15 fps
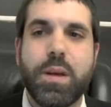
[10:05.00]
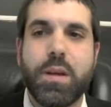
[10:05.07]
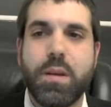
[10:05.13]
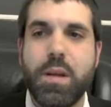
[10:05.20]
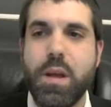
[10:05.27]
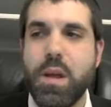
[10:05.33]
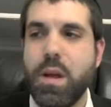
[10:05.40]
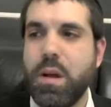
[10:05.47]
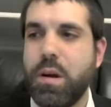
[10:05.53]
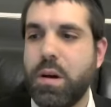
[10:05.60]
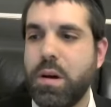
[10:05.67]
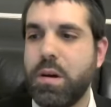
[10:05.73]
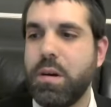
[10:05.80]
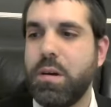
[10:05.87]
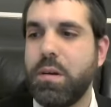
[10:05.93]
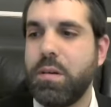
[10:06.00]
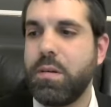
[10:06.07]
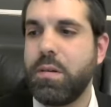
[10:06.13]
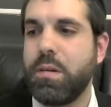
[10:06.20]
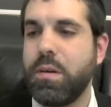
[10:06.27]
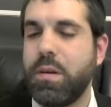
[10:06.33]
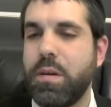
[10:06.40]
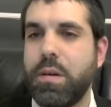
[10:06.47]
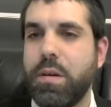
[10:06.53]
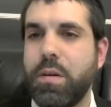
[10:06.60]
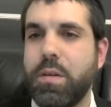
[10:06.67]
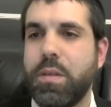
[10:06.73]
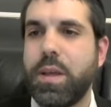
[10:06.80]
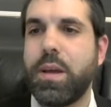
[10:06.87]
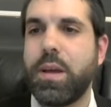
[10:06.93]
that our
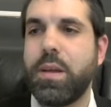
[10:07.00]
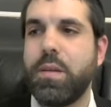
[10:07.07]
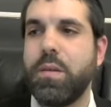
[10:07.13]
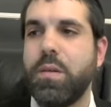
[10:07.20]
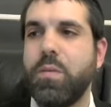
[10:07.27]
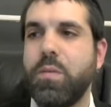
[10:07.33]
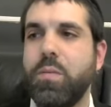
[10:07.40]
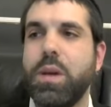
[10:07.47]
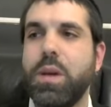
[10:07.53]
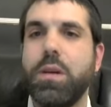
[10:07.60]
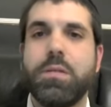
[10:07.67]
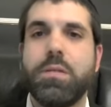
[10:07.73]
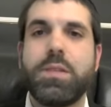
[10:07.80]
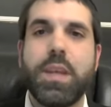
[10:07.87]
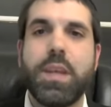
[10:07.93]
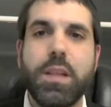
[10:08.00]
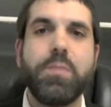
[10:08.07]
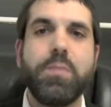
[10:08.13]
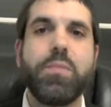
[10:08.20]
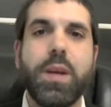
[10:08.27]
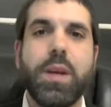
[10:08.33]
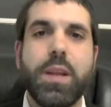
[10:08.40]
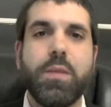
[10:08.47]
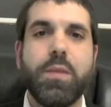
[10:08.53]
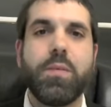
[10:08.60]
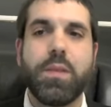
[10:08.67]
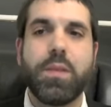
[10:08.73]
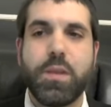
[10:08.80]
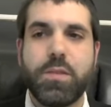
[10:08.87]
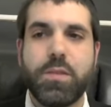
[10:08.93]
that we are celebrating
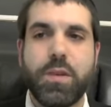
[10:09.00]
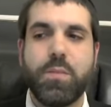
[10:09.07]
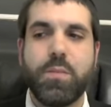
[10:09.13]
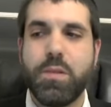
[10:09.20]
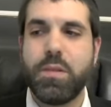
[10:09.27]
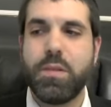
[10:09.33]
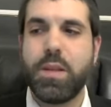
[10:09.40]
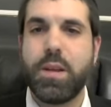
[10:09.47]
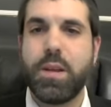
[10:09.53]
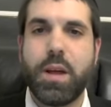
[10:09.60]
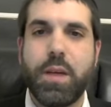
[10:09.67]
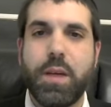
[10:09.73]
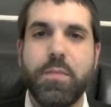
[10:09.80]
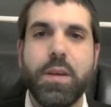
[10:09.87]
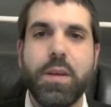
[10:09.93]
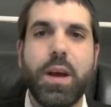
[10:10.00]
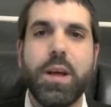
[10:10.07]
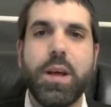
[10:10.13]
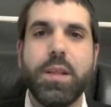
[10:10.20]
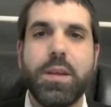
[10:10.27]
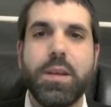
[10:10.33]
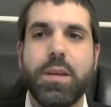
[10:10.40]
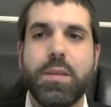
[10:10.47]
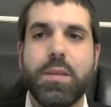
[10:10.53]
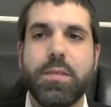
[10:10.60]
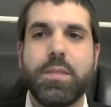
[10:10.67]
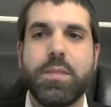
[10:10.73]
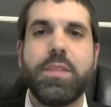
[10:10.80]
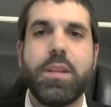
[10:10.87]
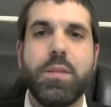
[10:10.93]
with Hashem, where that every holiday is
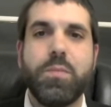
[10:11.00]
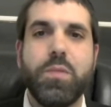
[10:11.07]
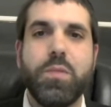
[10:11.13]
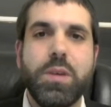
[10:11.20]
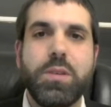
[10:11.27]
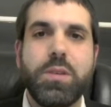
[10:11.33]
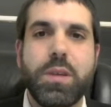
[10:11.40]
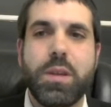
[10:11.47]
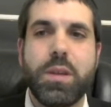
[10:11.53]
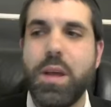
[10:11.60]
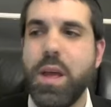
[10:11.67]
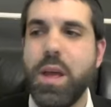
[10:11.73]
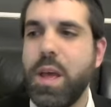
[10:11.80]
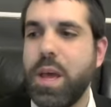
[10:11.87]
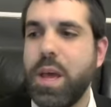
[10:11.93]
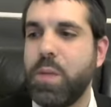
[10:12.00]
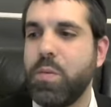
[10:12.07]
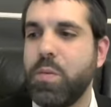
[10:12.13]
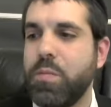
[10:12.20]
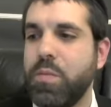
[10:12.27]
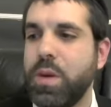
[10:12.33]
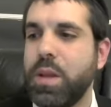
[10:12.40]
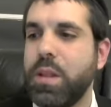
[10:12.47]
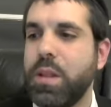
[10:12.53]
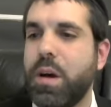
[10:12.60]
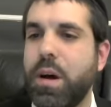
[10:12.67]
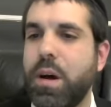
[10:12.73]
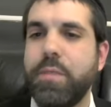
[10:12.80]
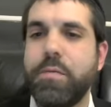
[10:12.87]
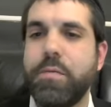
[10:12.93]
a celebration, and we're bringing the
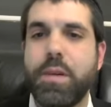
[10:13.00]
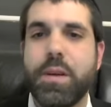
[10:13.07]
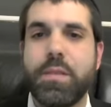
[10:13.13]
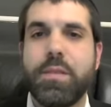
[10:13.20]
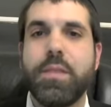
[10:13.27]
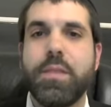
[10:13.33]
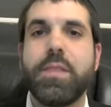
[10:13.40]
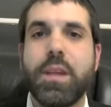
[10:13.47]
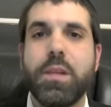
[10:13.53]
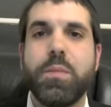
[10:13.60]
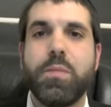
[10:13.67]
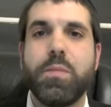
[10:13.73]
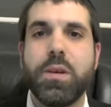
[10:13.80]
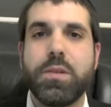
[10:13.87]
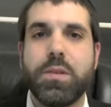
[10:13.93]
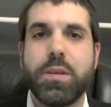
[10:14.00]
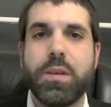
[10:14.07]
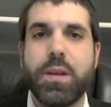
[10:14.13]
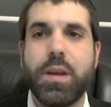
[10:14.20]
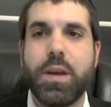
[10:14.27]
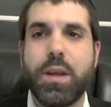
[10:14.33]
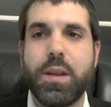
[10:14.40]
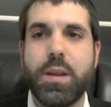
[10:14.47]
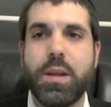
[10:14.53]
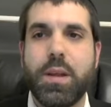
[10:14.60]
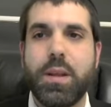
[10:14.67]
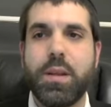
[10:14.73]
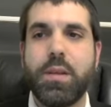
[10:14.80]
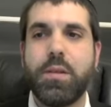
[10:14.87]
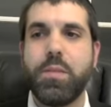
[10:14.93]
offerings in celebration and,
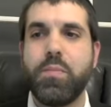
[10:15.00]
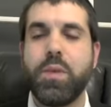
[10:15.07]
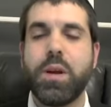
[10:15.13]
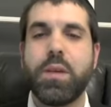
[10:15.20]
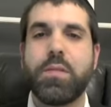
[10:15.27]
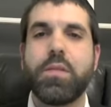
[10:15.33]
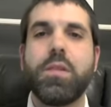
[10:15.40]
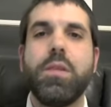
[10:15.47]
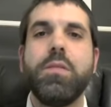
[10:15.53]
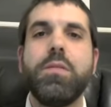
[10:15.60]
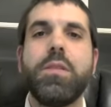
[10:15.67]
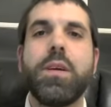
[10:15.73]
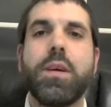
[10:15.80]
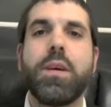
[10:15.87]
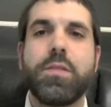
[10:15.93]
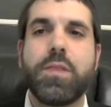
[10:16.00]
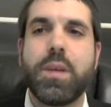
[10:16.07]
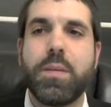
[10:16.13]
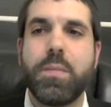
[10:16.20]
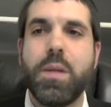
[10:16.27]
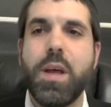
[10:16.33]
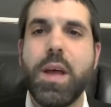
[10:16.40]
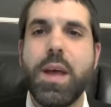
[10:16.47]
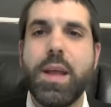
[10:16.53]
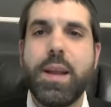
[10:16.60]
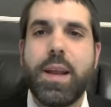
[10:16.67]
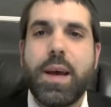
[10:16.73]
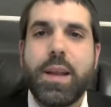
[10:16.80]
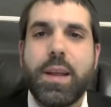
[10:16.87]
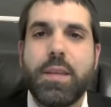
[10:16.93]
and to bring us close to Hashem,
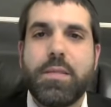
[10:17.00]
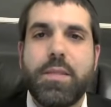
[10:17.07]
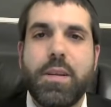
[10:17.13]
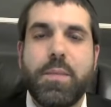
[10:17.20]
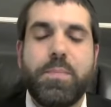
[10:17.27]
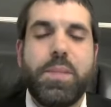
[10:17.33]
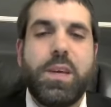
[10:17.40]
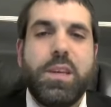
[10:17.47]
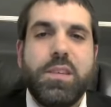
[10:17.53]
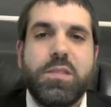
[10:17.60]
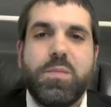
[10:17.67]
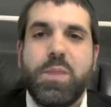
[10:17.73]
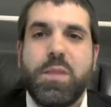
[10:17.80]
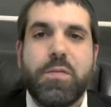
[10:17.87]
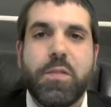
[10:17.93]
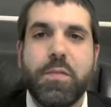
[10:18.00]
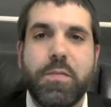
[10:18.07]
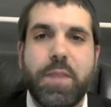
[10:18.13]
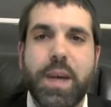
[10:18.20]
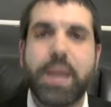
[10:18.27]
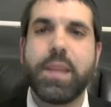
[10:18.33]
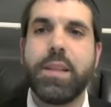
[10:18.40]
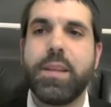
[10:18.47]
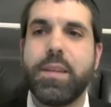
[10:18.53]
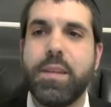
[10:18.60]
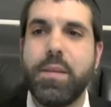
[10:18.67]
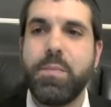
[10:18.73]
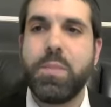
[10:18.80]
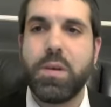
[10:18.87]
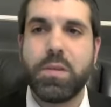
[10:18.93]
not as an appeasement for violent
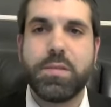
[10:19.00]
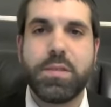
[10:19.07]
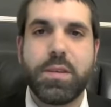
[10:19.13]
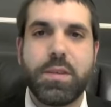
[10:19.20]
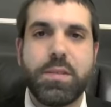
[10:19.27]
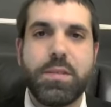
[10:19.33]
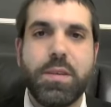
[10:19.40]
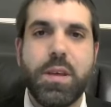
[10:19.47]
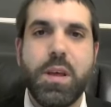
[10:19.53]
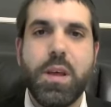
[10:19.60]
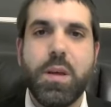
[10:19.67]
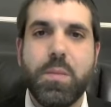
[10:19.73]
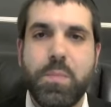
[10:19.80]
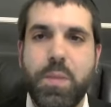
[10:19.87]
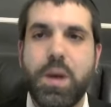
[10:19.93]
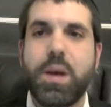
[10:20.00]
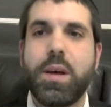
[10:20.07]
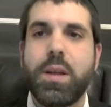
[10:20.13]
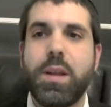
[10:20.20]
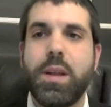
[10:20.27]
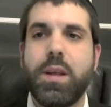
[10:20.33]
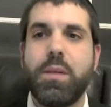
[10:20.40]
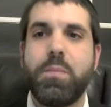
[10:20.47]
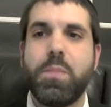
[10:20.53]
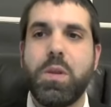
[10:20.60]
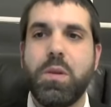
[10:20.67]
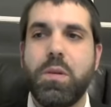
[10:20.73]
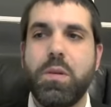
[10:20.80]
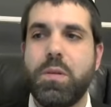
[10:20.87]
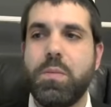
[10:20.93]
impulses, but um,
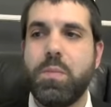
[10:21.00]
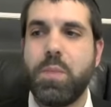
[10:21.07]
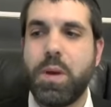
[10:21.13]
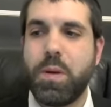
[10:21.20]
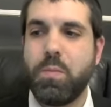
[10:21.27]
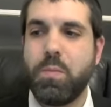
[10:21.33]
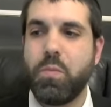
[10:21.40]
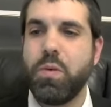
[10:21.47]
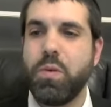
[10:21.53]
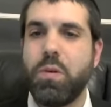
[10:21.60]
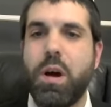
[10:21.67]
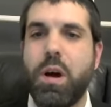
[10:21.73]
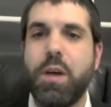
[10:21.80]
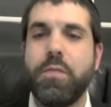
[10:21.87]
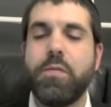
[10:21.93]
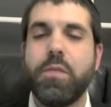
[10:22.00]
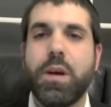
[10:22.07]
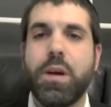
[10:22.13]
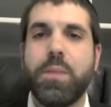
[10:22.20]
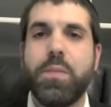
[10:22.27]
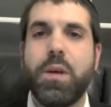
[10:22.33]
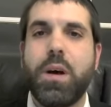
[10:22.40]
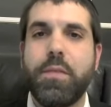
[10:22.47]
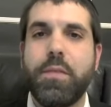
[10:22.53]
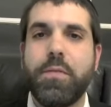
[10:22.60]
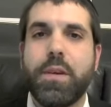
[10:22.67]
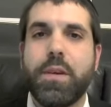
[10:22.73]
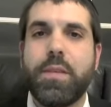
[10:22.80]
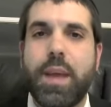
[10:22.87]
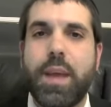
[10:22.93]
to, we're offering up the
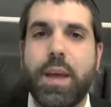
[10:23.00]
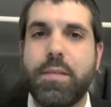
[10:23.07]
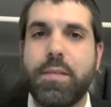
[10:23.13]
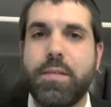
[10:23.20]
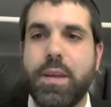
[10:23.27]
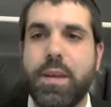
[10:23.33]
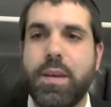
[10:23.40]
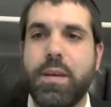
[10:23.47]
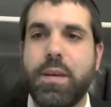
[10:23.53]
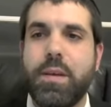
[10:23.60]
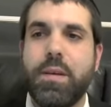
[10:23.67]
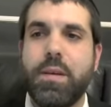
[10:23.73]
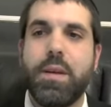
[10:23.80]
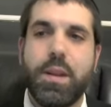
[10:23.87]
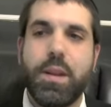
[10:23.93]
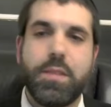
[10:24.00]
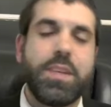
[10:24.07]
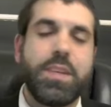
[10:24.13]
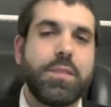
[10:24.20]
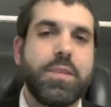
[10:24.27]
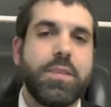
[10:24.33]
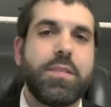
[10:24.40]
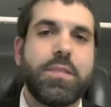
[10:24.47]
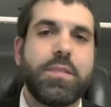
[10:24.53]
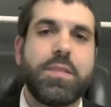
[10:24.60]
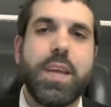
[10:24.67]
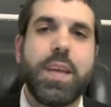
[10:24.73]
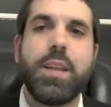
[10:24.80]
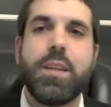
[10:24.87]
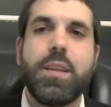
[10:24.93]
offerings as a, in a sense, as a
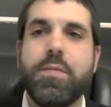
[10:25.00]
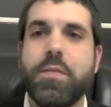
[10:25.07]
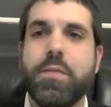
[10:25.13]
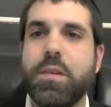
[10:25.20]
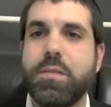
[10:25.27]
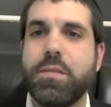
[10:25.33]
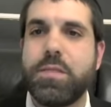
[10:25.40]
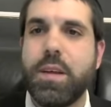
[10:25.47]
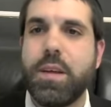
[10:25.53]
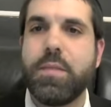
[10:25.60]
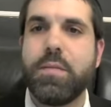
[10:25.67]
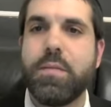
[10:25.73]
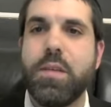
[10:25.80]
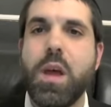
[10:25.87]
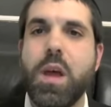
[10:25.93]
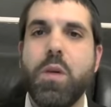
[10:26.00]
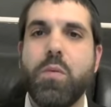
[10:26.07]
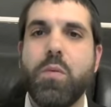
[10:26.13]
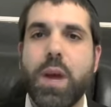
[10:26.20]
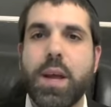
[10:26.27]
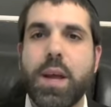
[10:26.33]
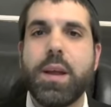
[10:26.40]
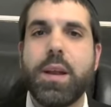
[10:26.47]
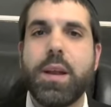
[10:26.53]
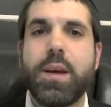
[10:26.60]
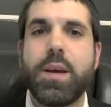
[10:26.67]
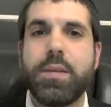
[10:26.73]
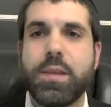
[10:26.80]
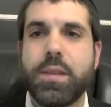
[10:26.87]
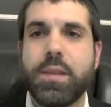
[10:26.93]
stand-in for ourselves,
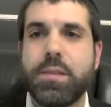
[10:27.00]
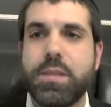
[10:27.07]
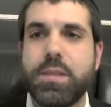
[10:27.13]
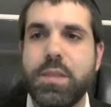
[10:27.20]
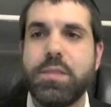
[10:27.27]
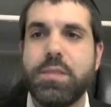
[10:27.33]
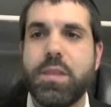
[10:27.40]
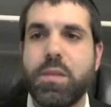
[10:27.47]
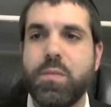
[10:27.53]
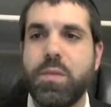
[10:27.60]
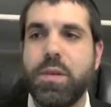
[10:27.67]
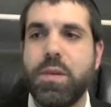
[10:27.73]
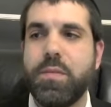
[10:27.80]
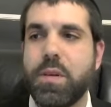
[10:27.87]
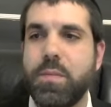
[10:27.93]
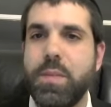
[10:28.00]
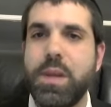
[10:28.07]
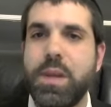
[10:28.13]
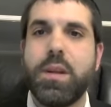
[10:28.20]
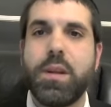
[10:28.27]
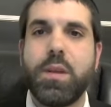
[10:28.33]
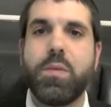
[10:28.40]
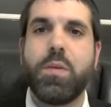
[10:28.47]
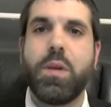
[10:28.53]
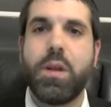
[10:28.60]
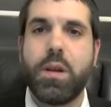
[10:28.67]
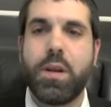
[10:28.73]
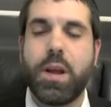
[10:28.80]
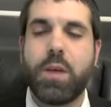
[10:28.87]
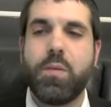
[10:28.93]
recognizing the sins that we've committed and,
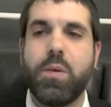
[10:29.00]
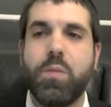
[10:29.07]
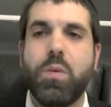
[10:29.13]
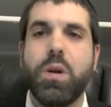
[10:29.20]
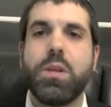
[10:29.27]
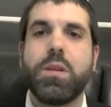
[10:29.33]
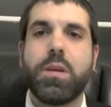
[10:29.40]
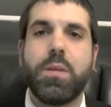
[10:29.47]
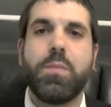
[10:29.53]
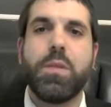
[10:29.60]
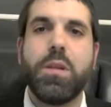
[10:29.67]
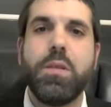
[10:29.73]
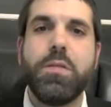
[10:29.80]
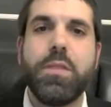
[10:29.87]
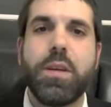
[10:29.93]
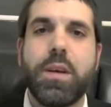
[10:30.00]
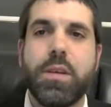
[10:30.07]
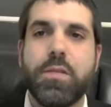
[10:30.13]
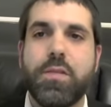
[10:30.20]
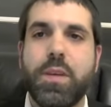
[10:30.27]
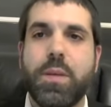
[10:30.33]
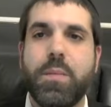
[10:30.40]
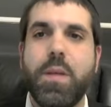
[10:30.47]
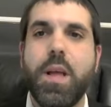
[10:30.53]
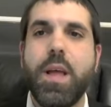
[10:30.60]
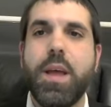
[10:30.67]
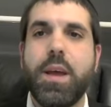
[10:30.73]
and how we want to come close to Hashem.